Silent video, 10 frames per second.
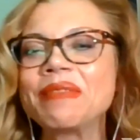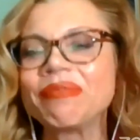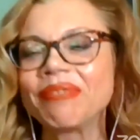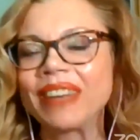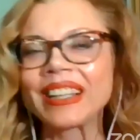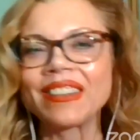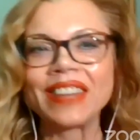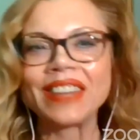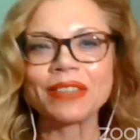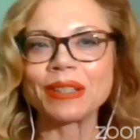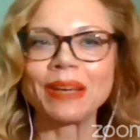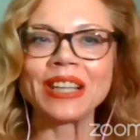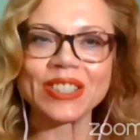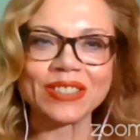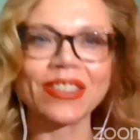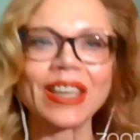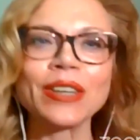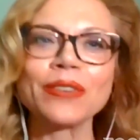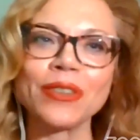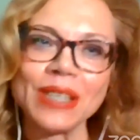Michael, thank you very much. And
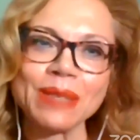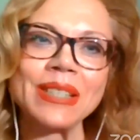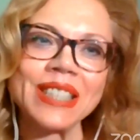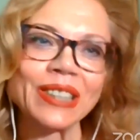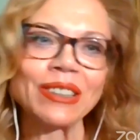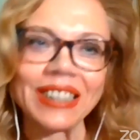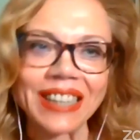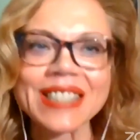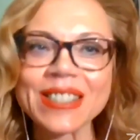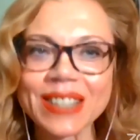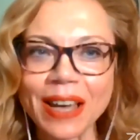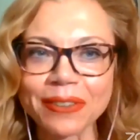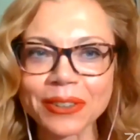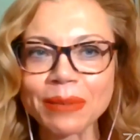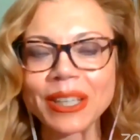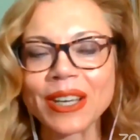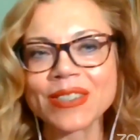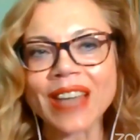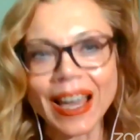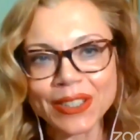thank you for this particular last cover,
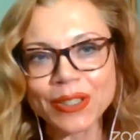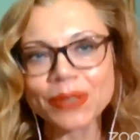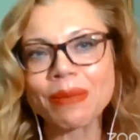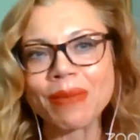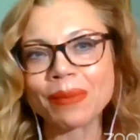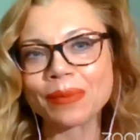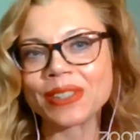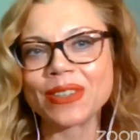because I do remember,